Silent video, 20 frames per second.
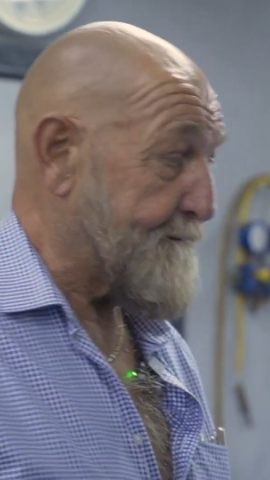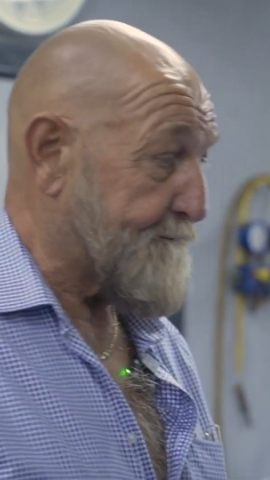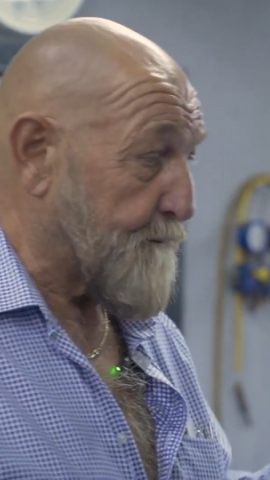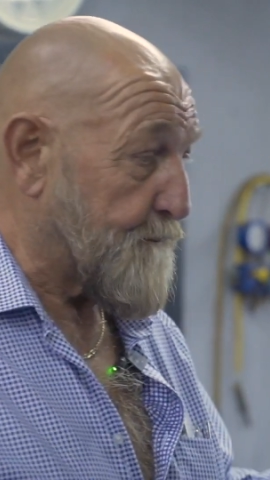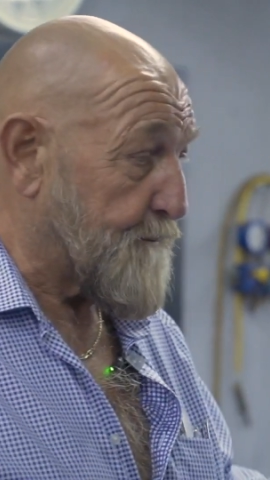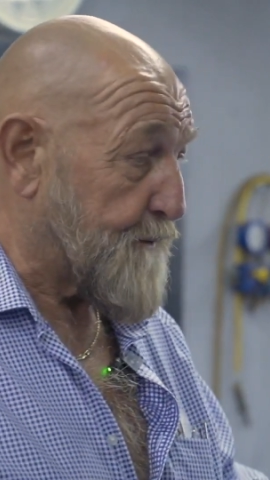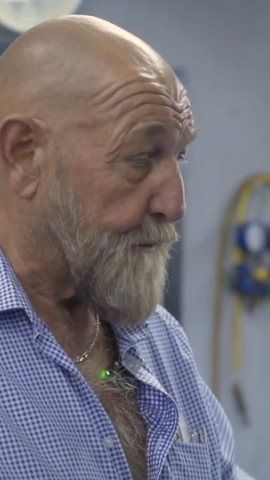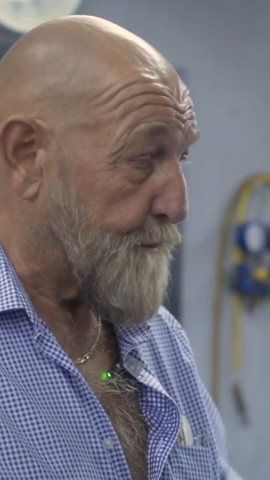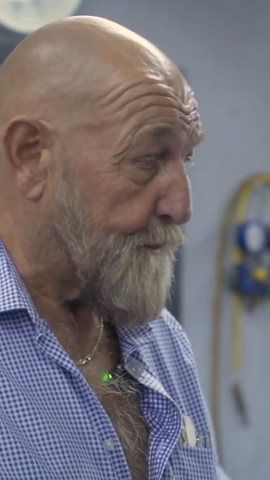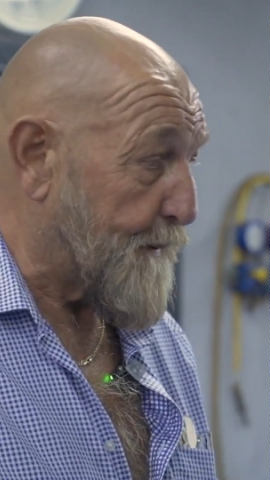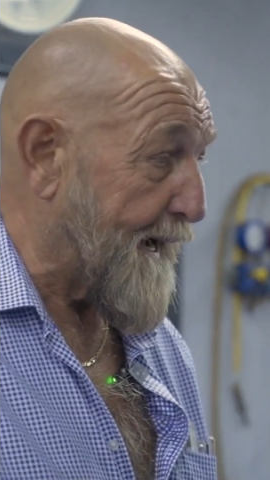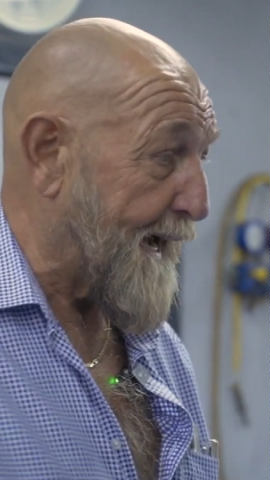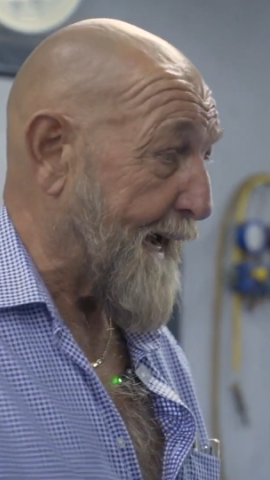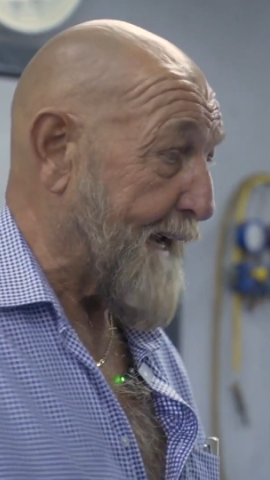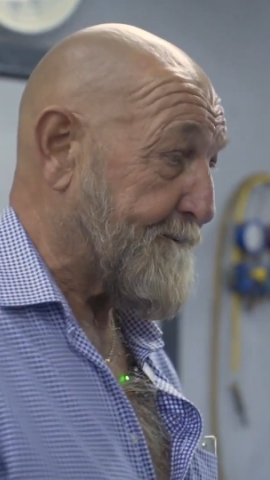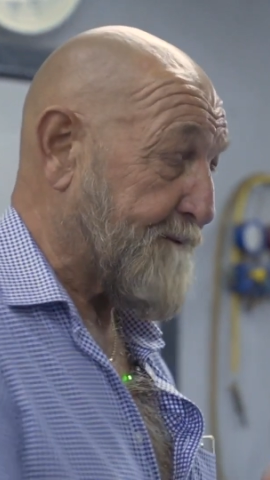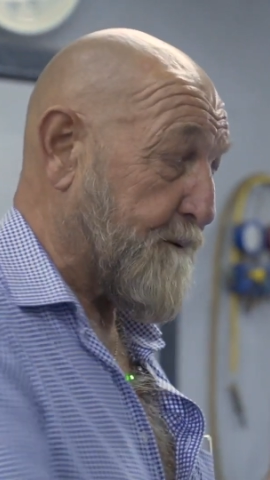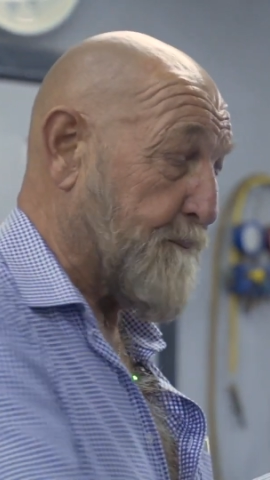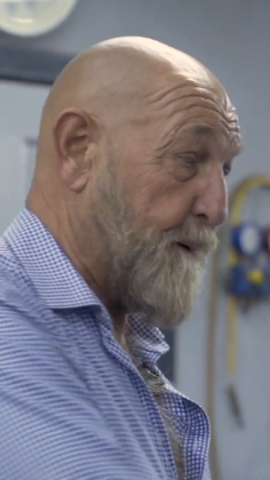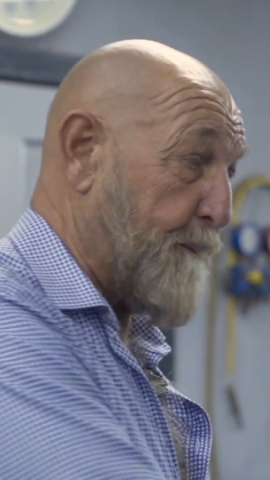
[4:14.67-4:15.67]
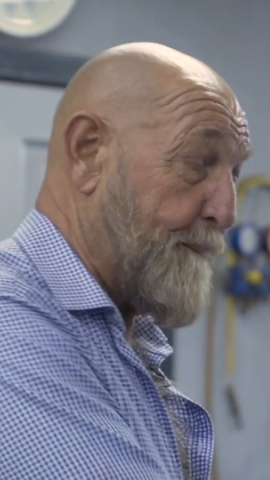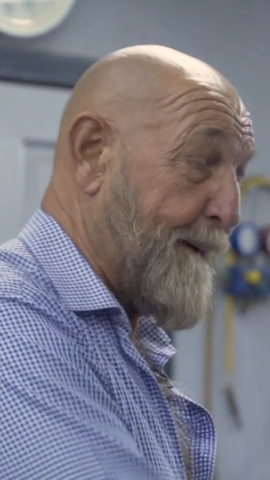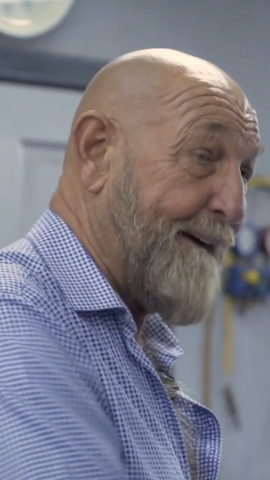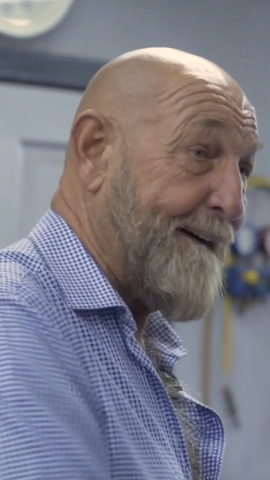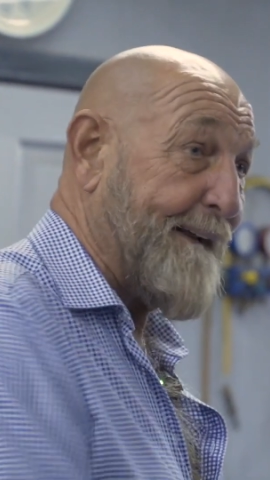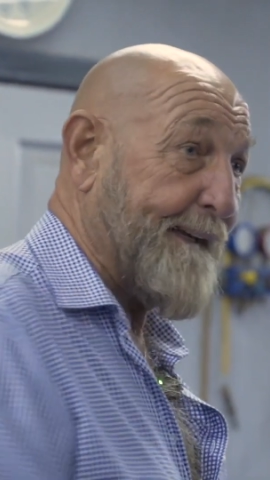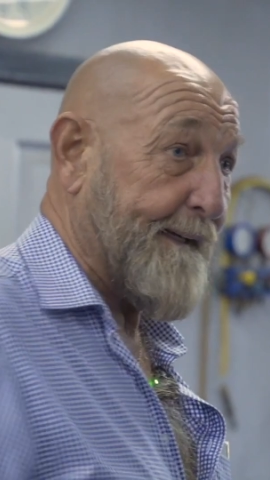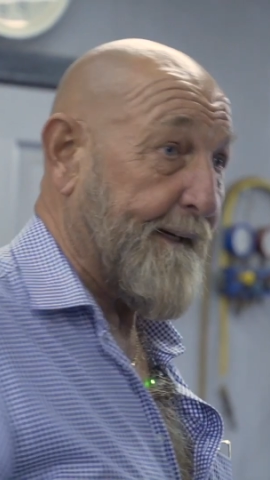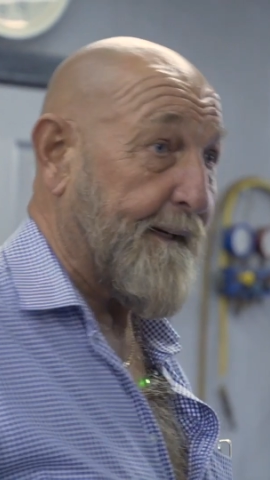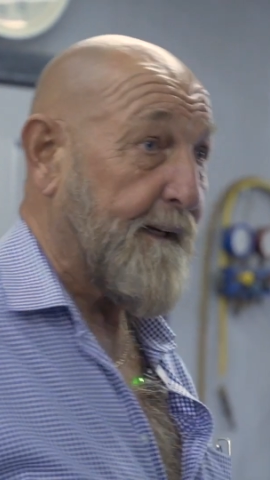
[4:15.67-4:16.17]
from Dubai, from
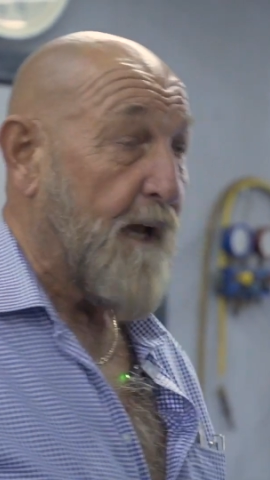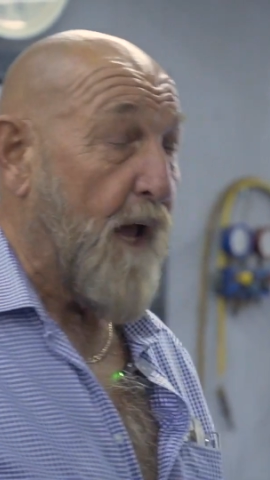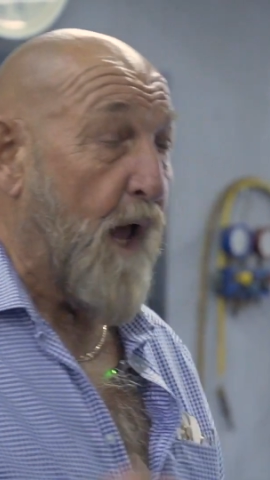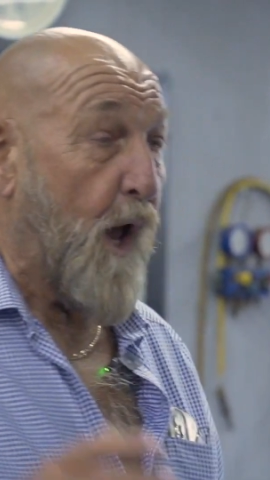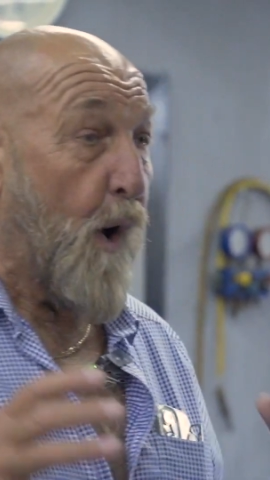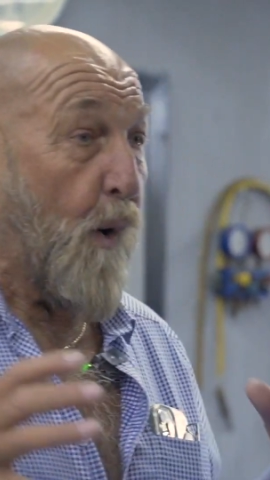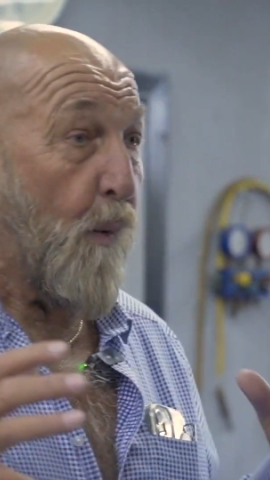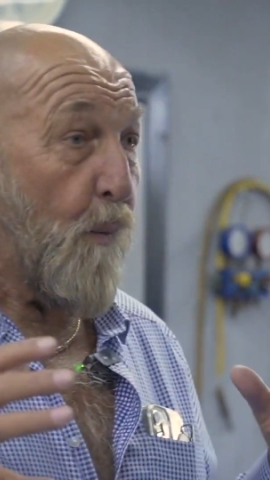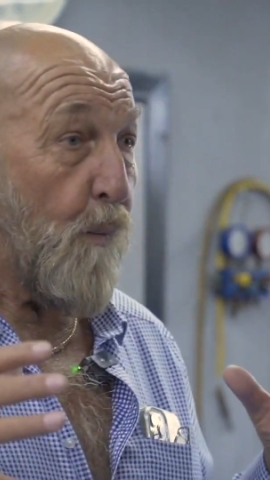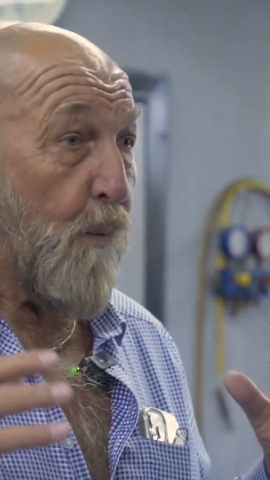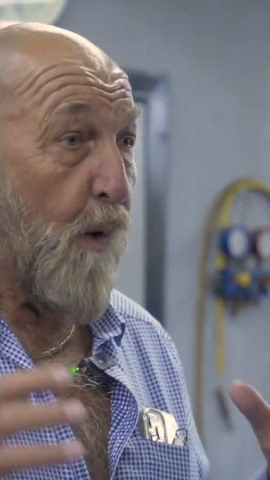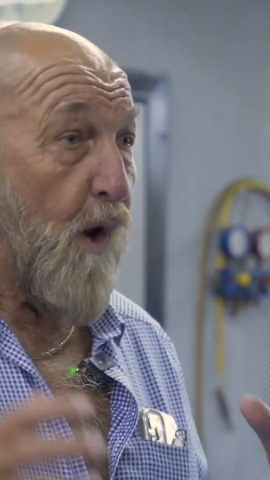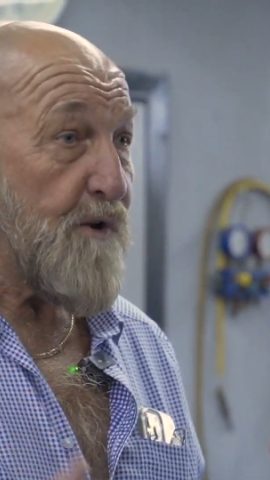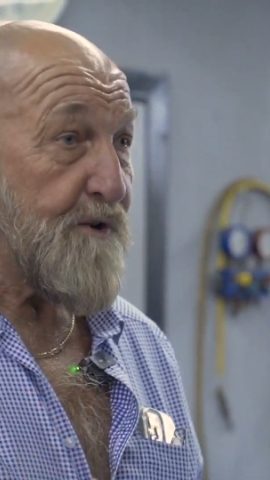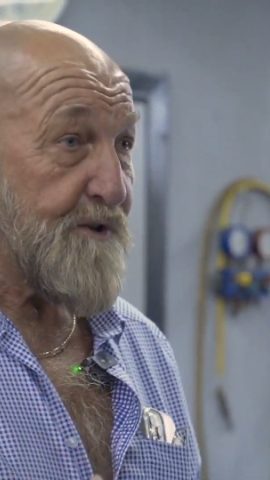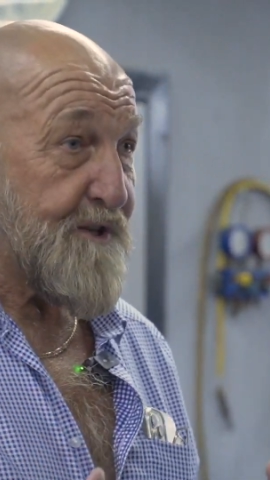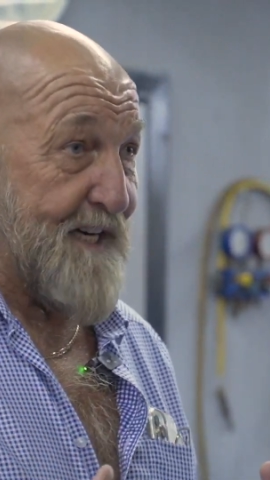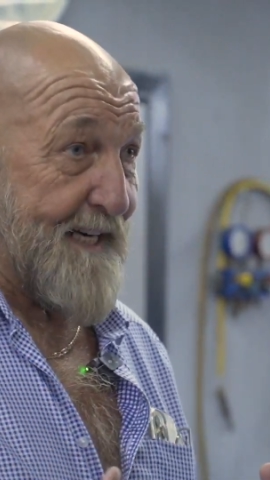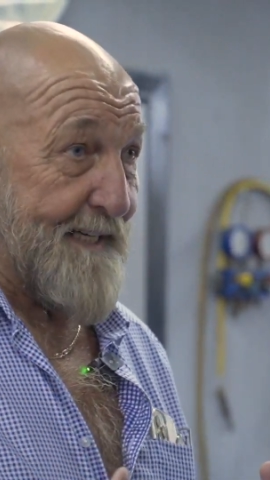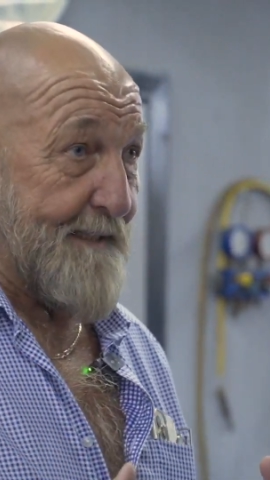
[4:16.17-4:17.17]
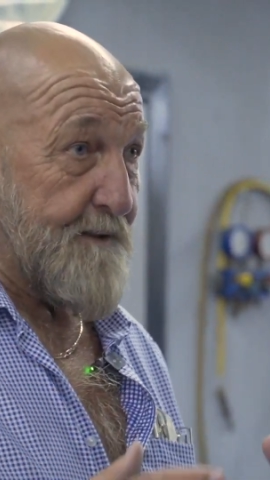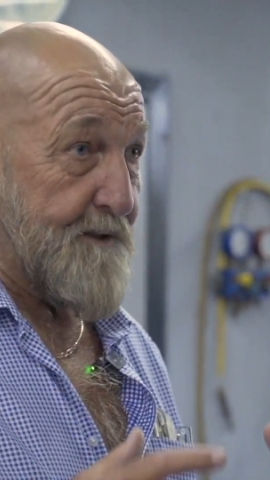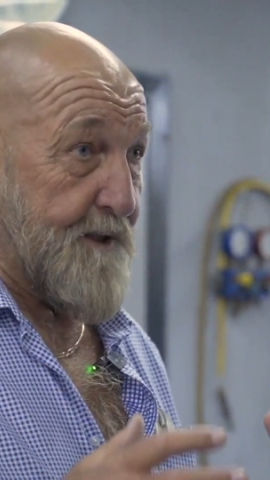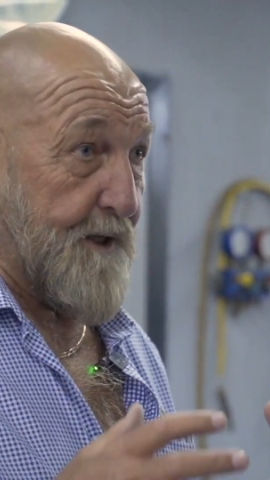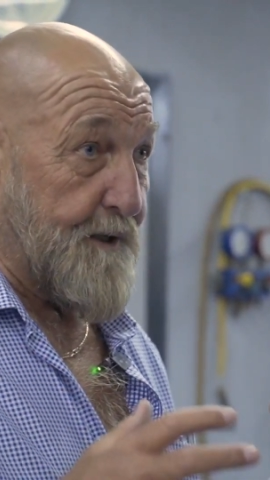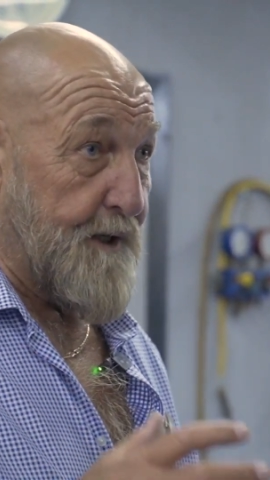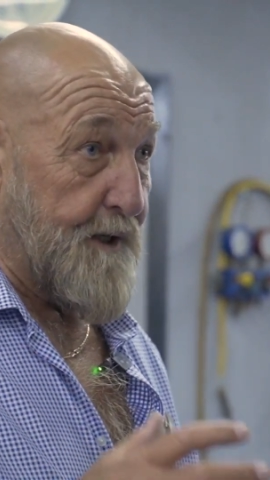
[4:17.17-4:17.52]
America, wanting to